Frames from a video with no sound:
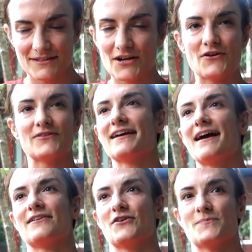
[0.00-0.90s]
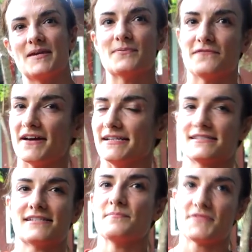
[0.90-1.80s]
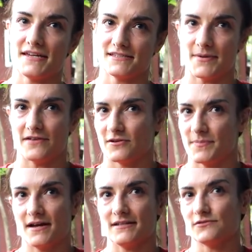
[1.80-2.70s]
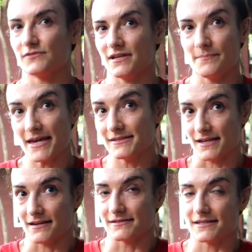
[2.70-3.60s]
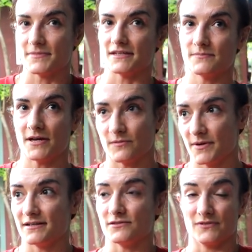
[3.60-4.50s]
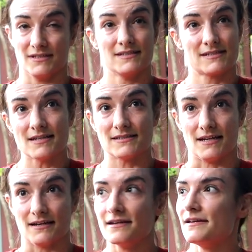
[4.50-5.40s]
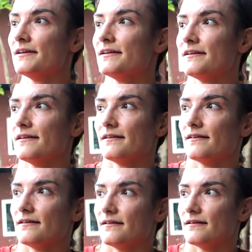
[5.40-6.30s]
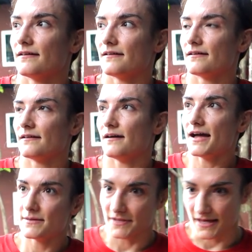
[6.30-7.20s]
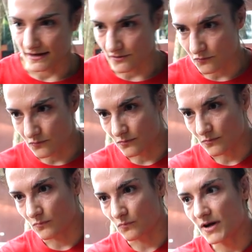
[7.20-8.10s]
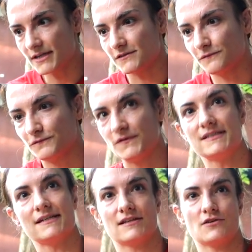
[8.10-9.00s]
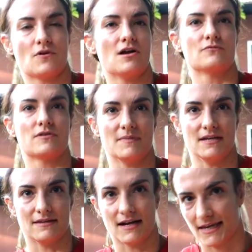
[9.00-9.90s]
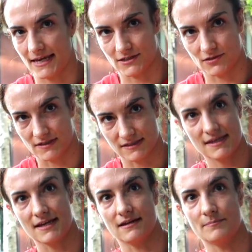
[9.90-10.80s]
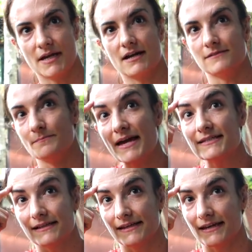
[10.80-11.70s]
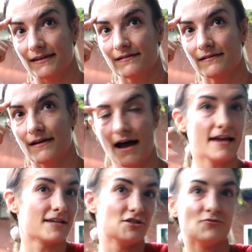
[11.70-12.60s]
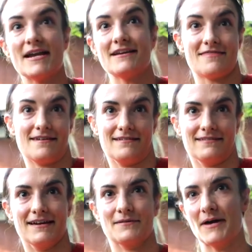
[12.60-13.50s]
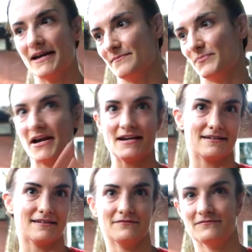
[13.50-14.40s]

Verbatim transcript: you know, like, I don't know. People find some things about their bodies really amazing and some things about their bodies really disgusting. Mm. I'm like, what is physically wrong with me that I can't do this thing? Because mentally, I can do anything. Like, my mm. brain can